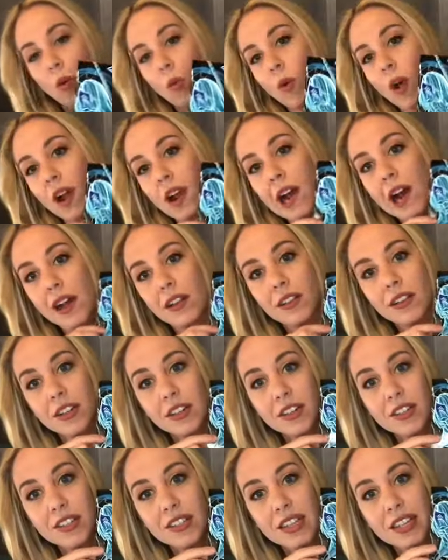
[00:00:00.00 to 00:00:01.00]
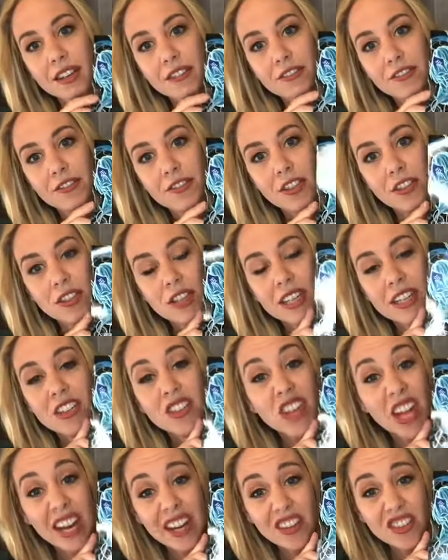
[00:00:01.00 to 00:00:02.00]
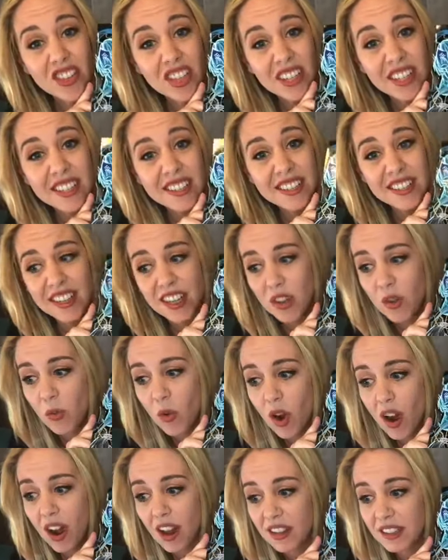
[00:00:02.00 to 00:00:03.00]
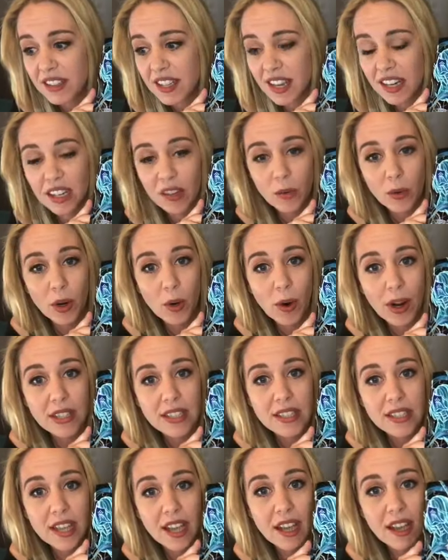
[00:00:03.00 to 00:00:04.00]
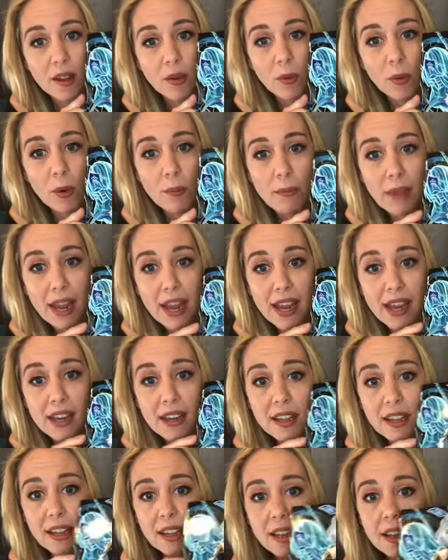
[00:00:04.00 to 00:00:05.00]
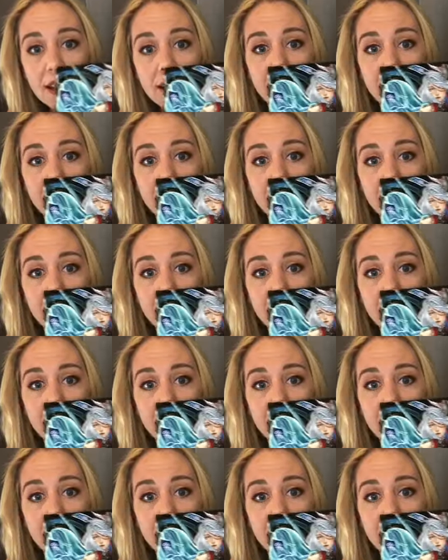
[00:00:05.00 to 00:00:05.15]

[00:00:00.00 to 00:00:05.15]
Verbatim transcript: what colors and if there's any changes that you want to any requests that were made.